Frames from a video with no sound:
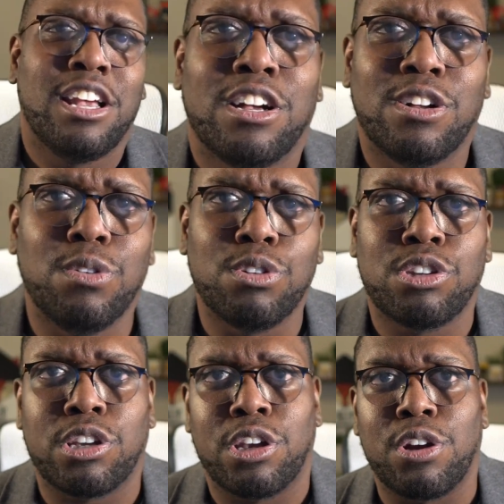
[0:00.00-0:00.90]
Google
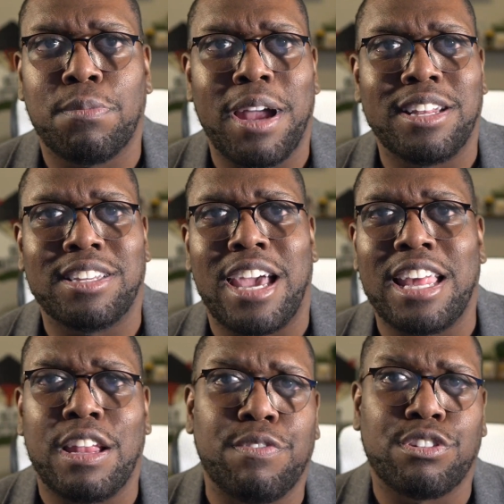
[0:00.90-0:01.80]
Secure by
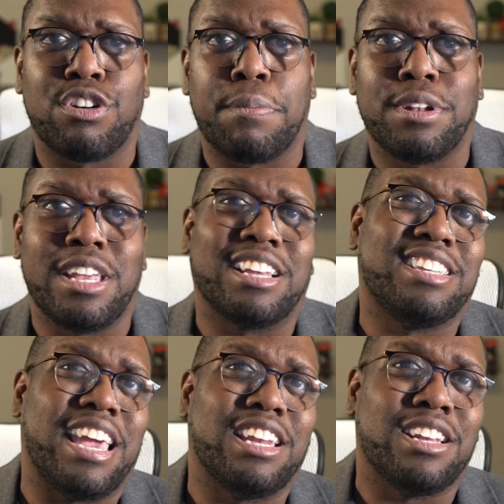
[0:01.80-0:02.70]
Design Infrastructure protects
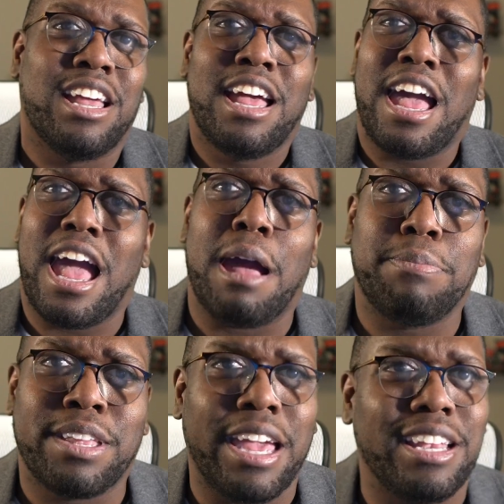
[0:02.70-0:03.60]
data
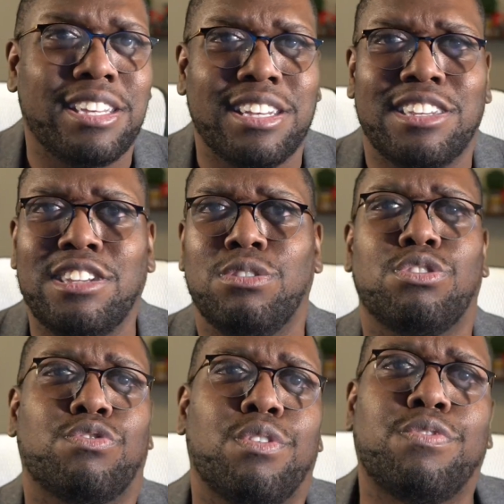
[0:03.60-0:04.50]
applications
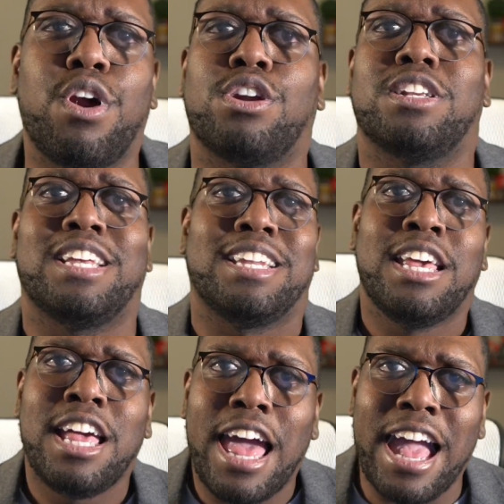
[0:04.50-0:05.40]
users from fraudulent
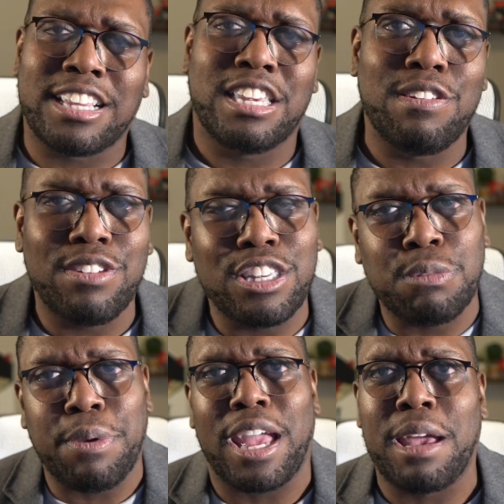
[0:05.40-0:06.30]
activity,
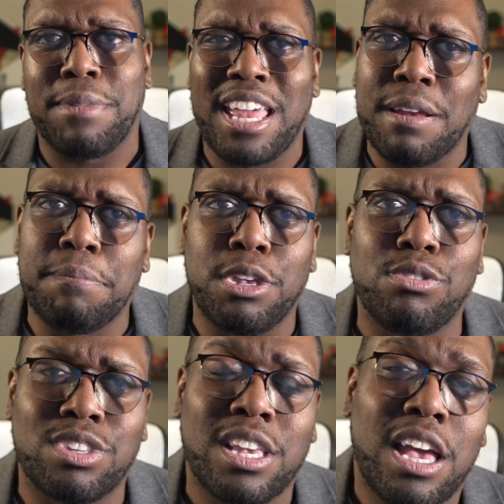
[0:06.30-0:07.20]
spam, and
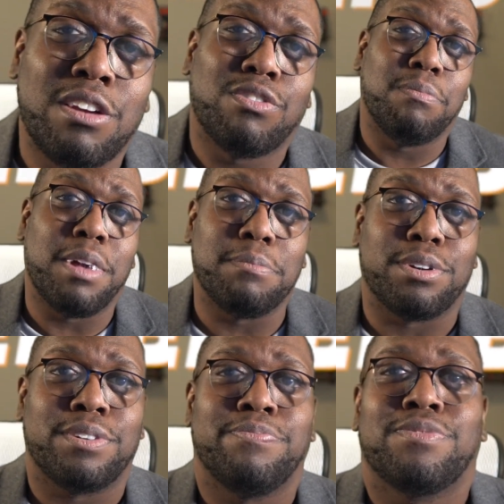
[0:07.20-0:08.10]
abuse.
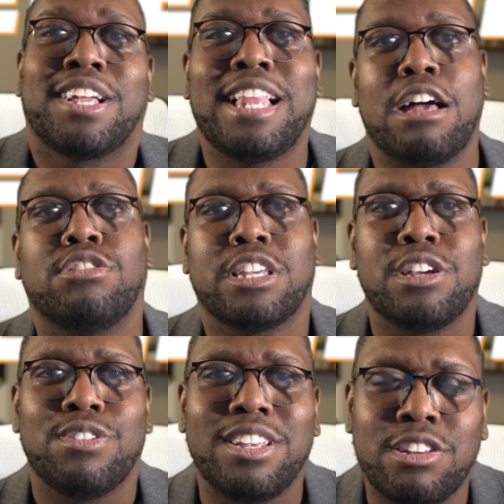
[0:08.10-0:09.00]
Remember, cloud
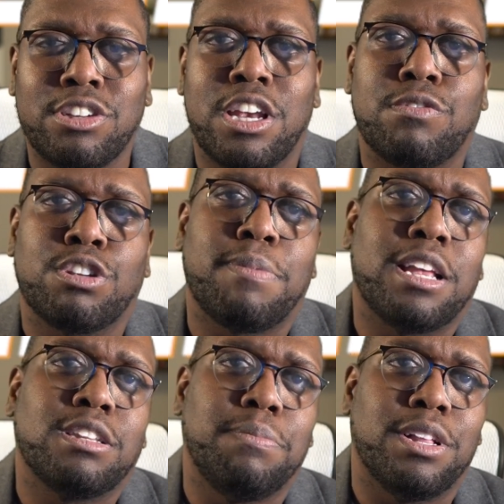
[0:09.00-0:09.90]
security is a shared
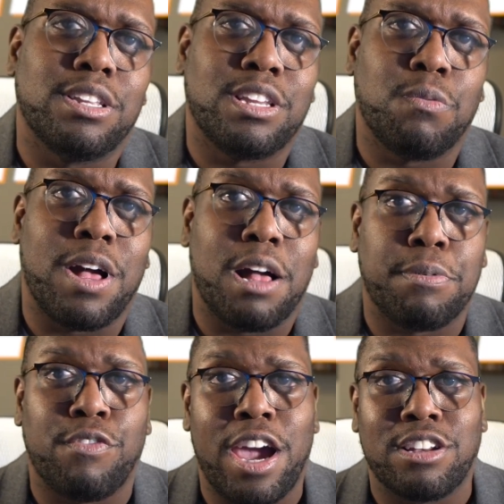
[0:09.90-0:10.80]
responsibility. While
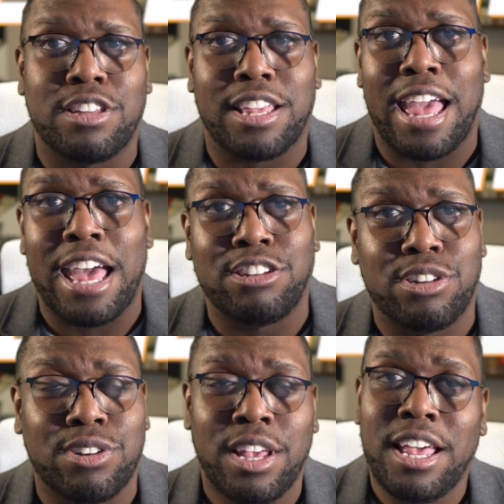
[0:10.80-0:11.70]
providers like
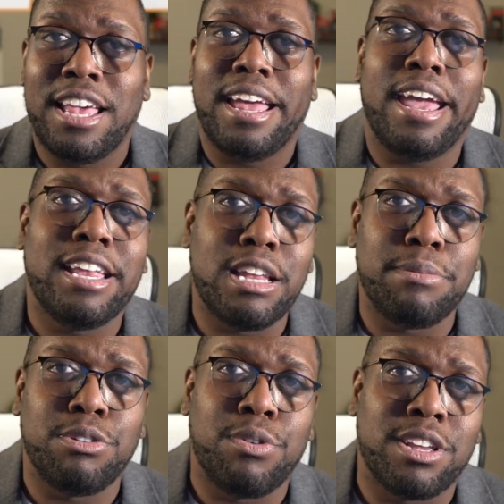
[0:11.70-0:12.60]
Azure,
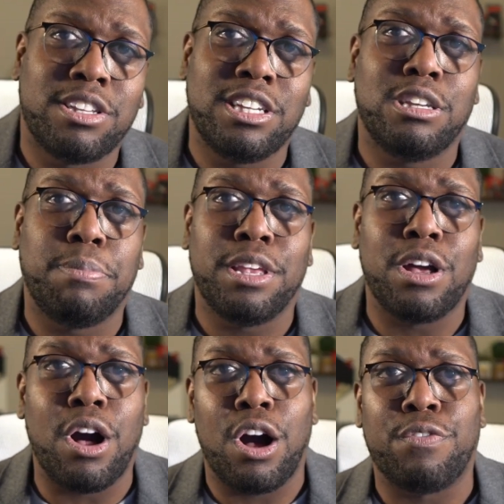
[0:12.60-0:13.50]
AWS, GCP
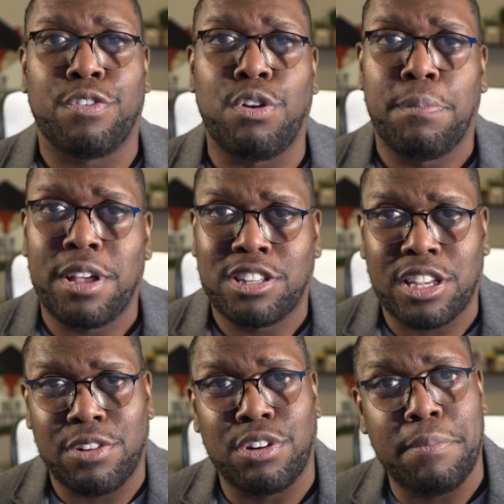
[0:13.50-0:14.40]
offer robust
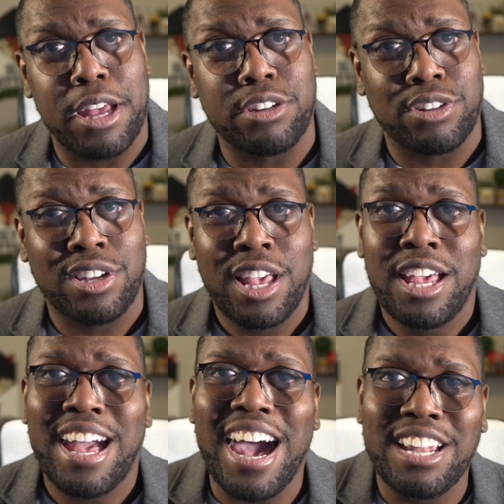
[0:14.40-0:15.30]
security measures,
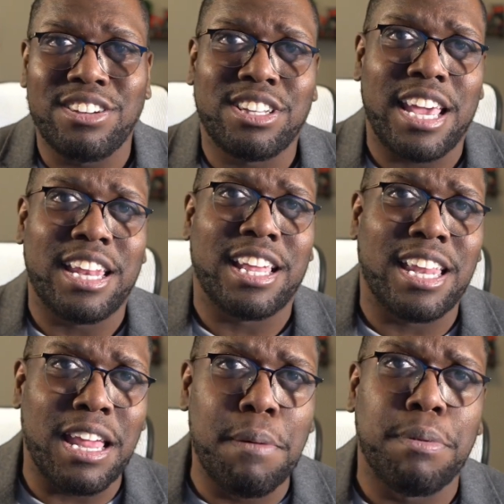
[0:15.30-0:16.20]
understanding
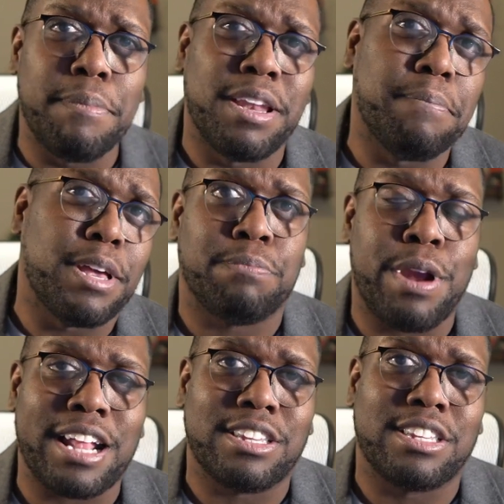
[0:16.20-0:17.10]
and implementing best
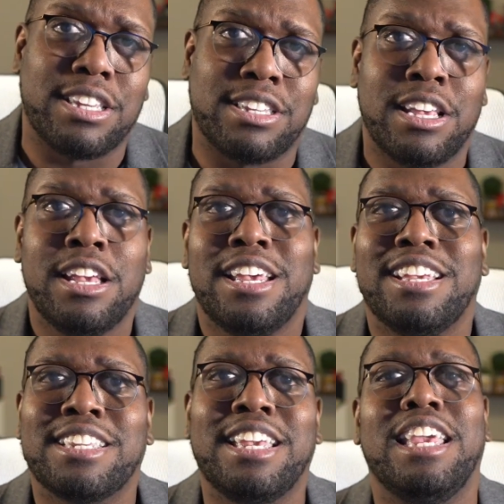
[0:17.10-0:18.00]
practices
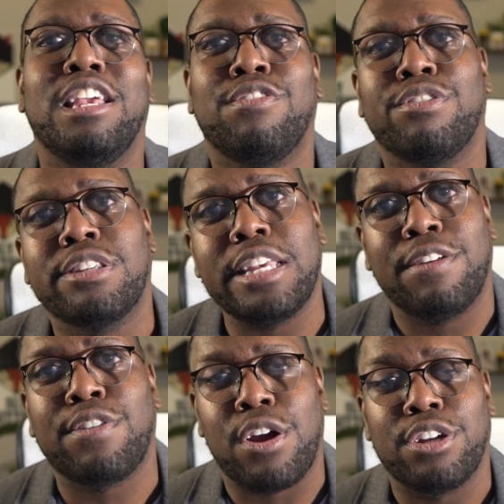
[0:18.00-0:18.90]
is key for
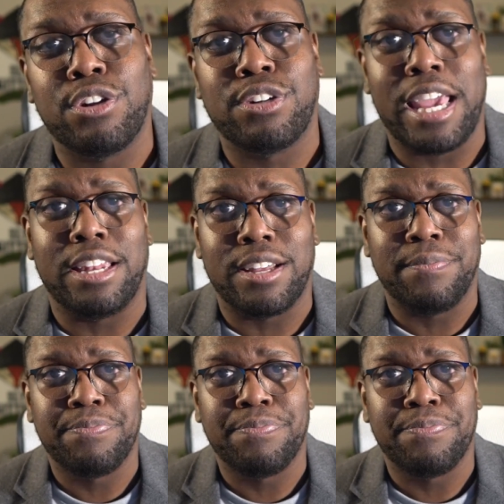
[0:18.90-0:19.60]
safeguarding your data.